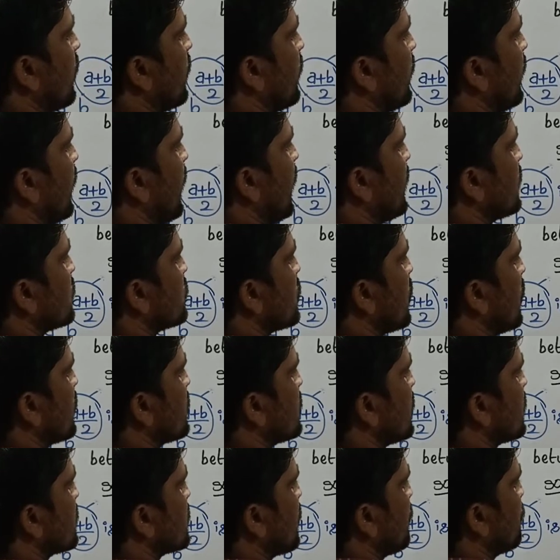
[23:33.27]
dash
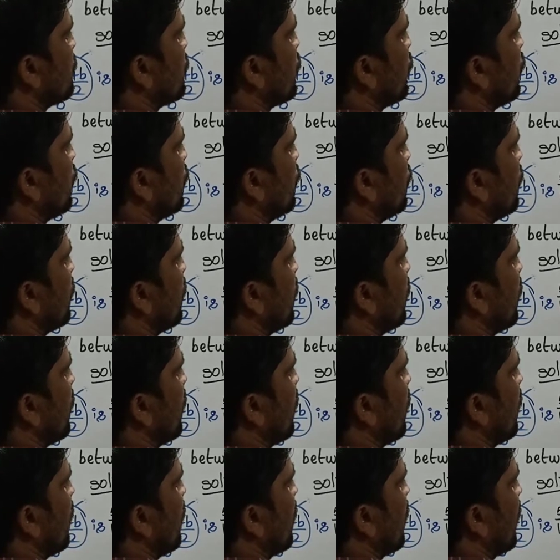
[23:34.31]
up to
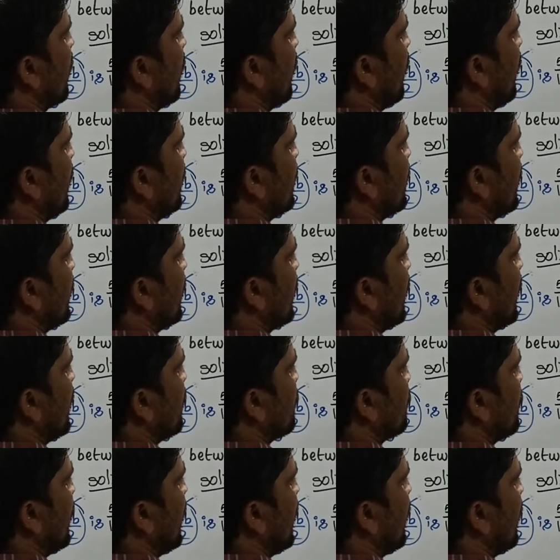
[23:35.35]

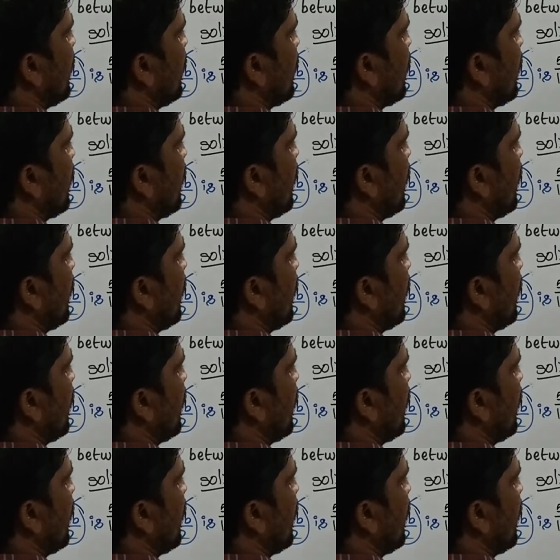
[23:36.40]
89 by